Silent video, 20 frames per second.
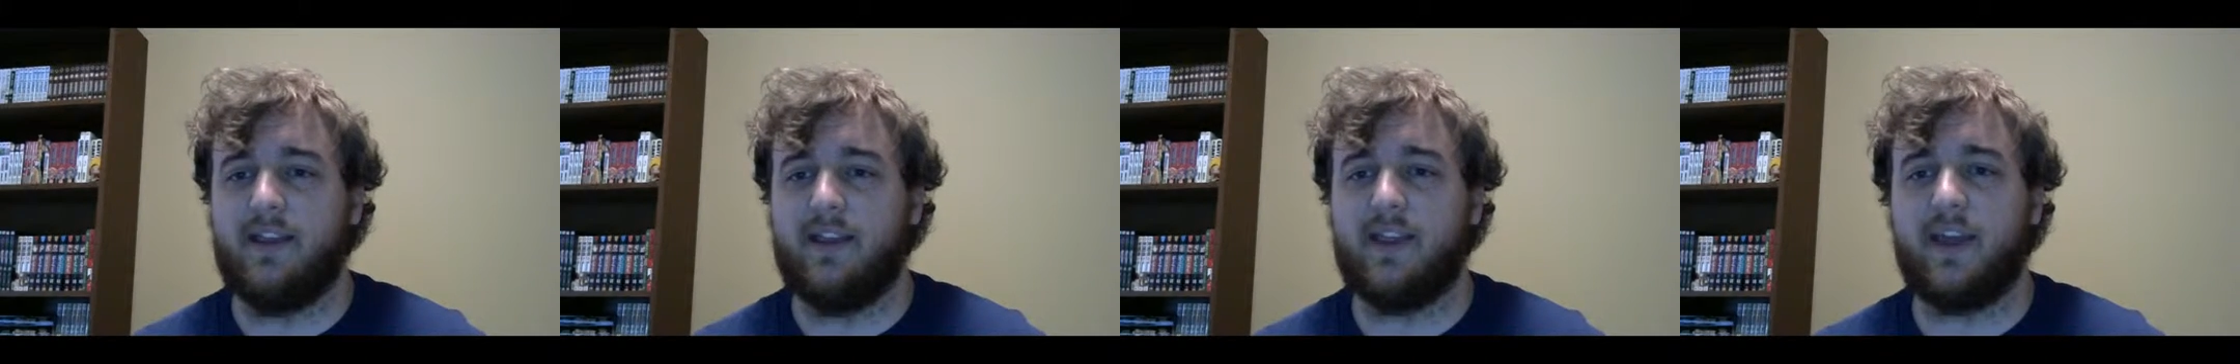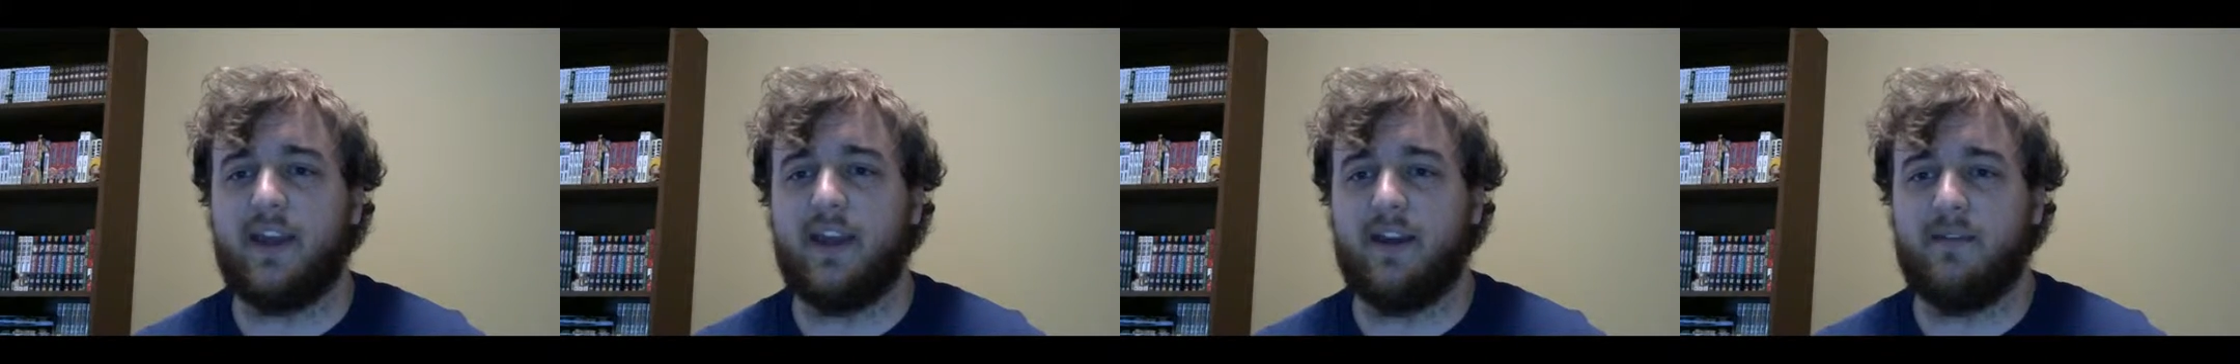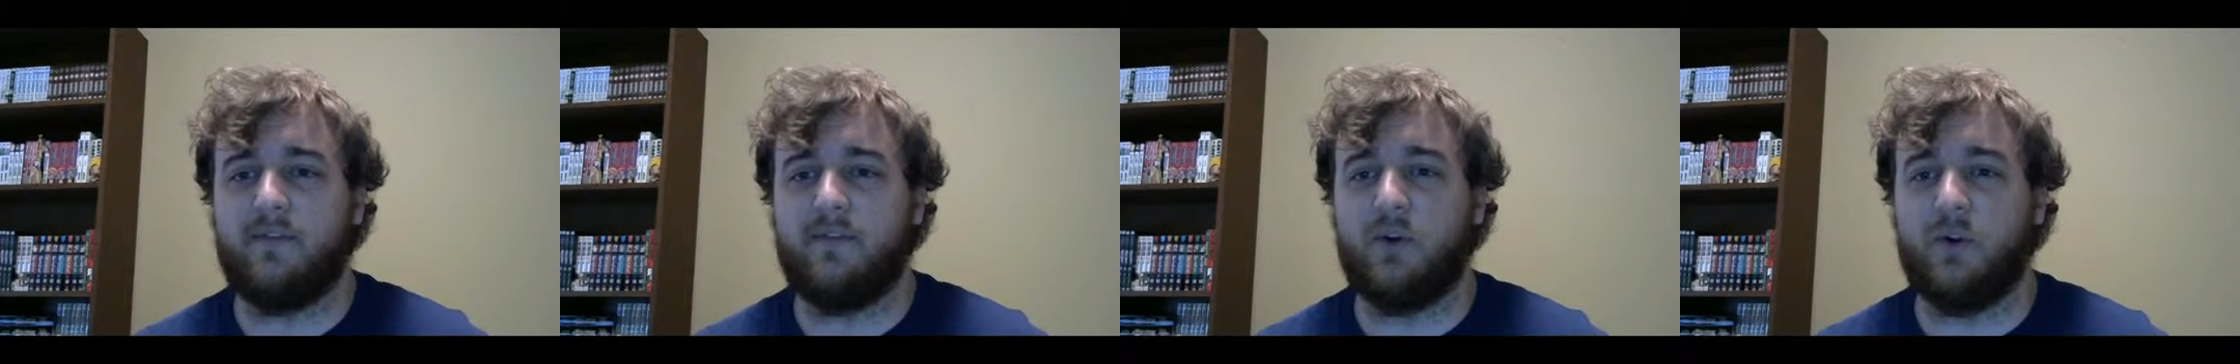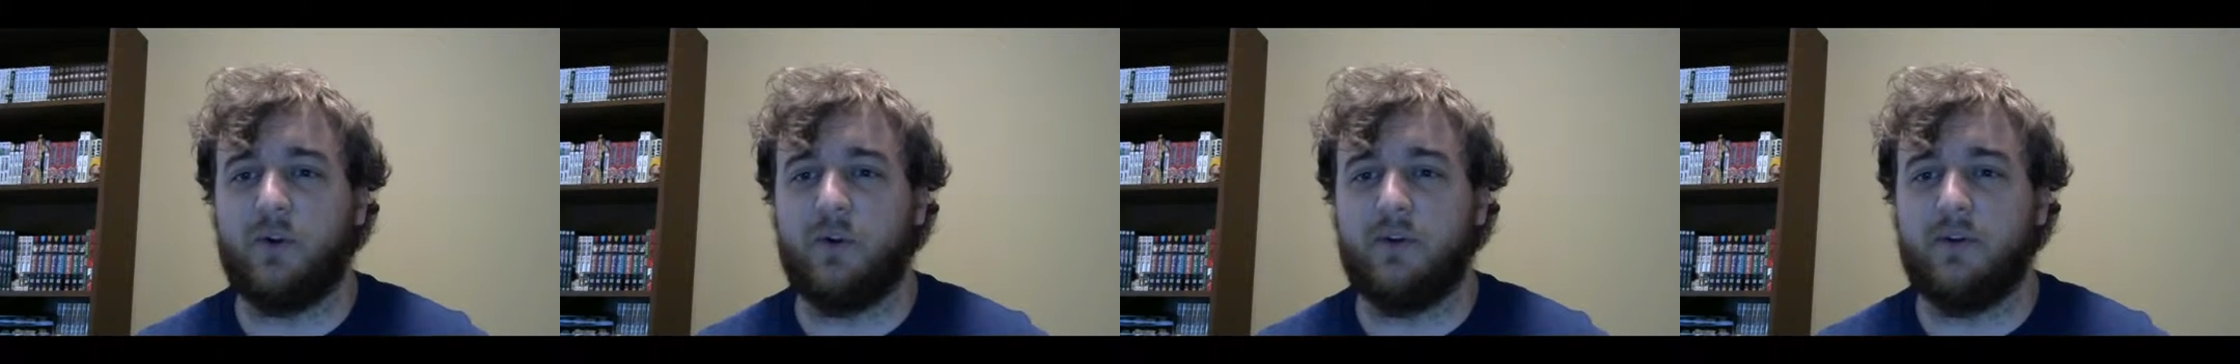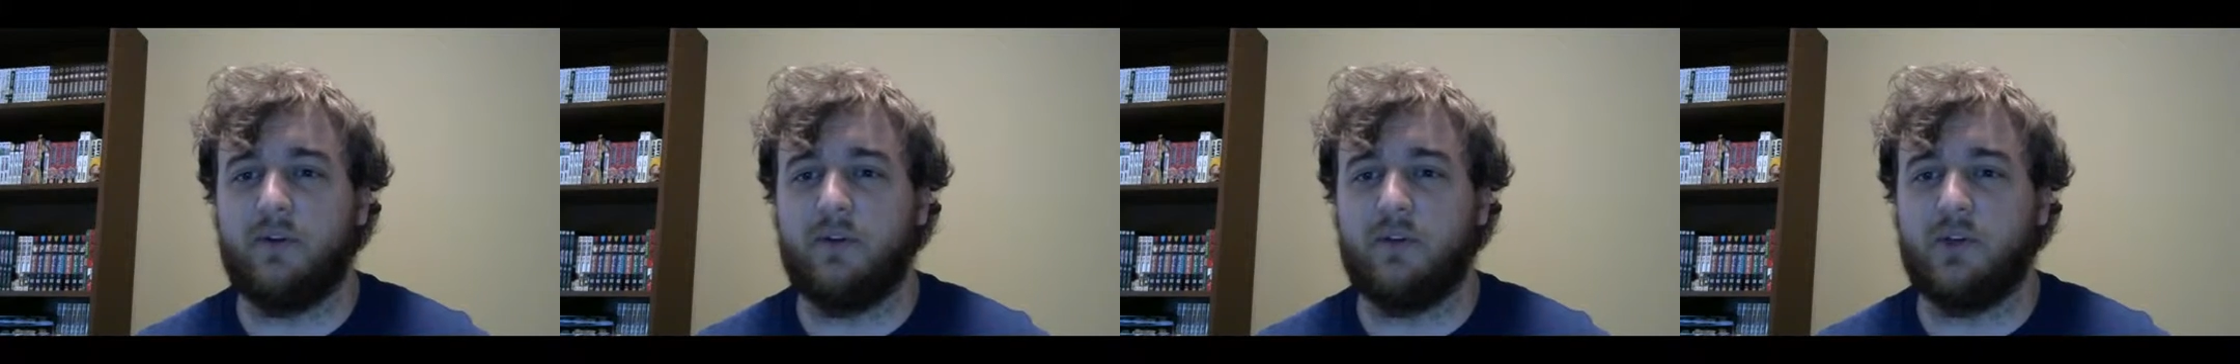thing
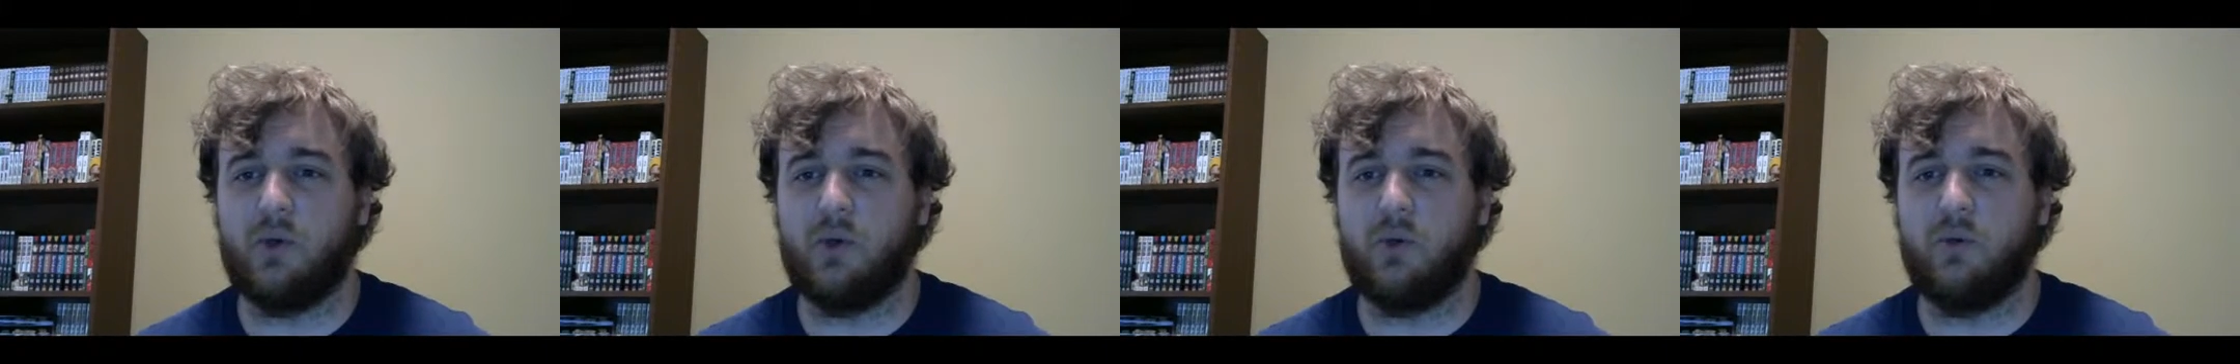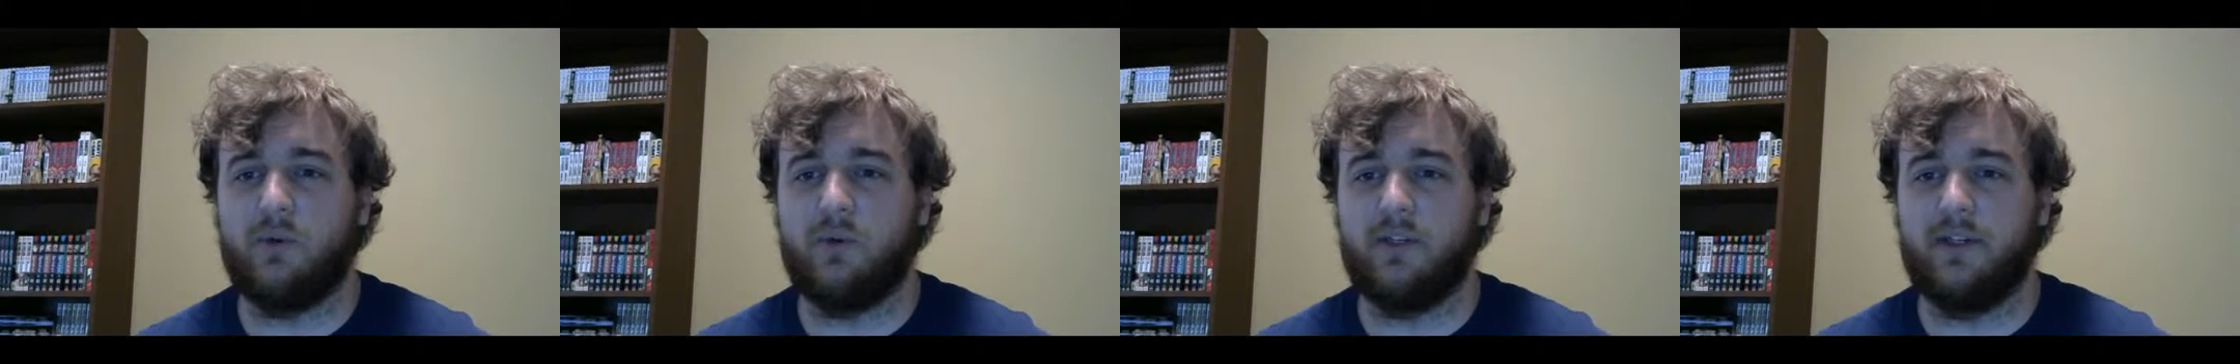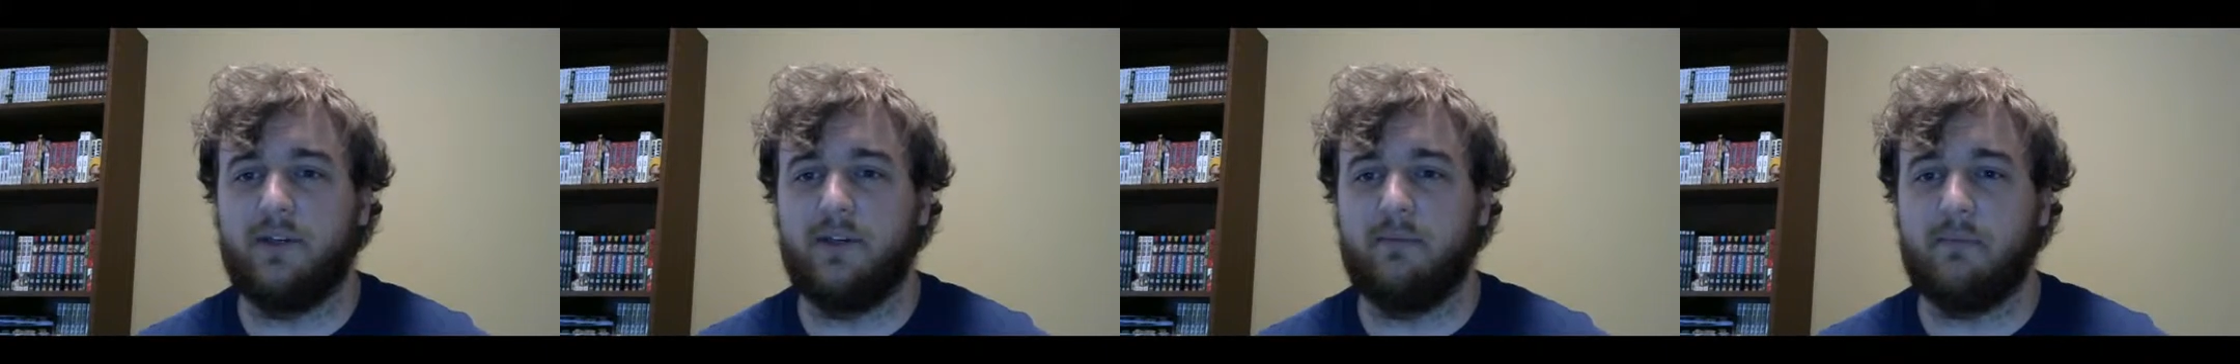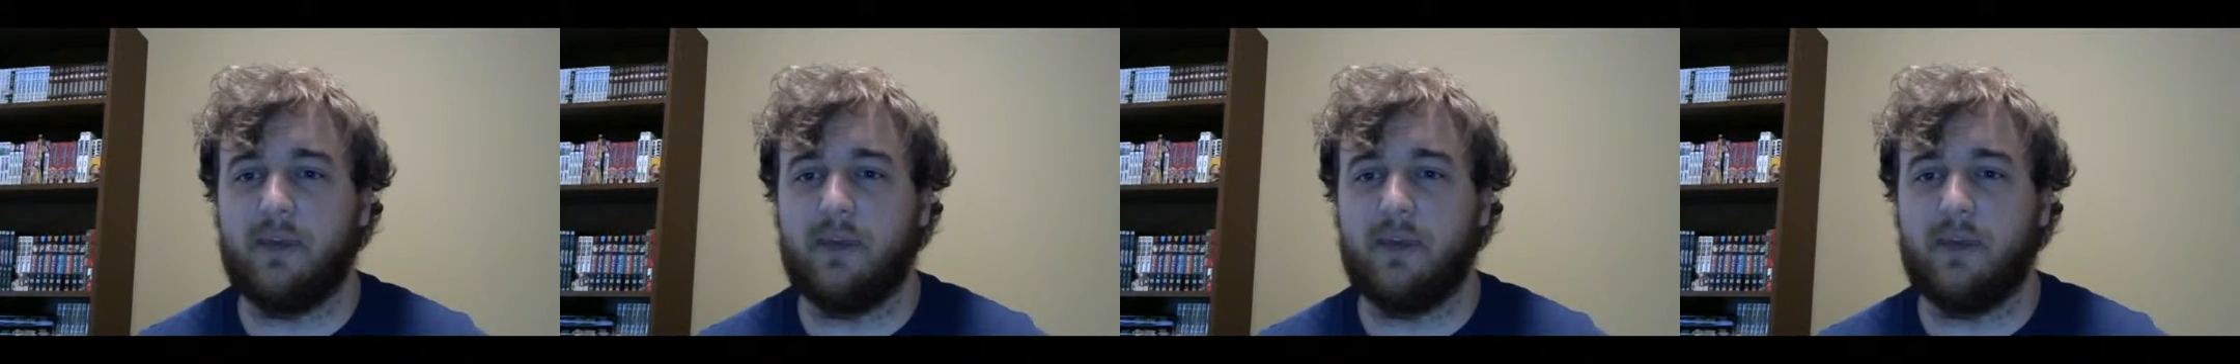for gold